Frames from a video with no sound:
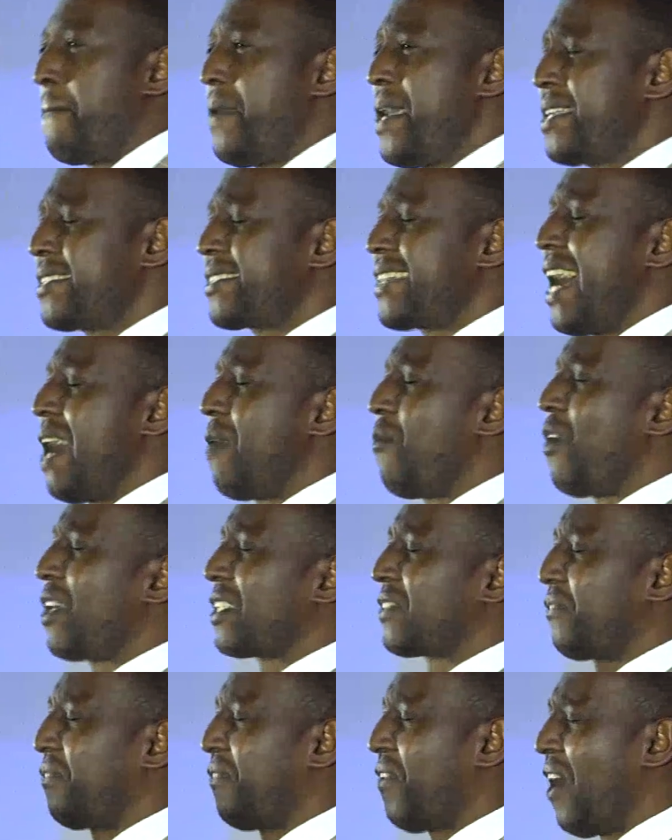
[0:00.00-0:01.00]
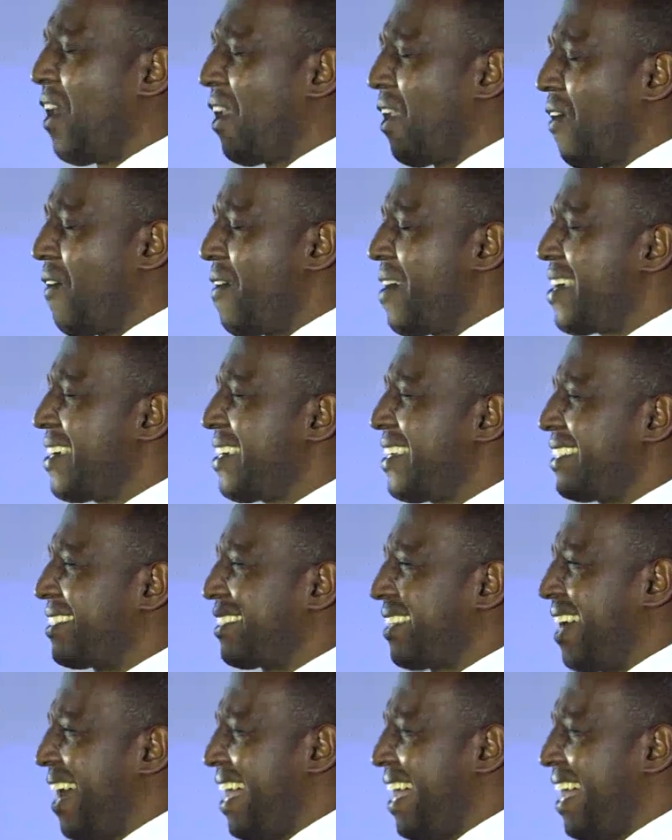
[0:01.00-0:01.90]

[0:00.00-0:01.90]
Peter was following his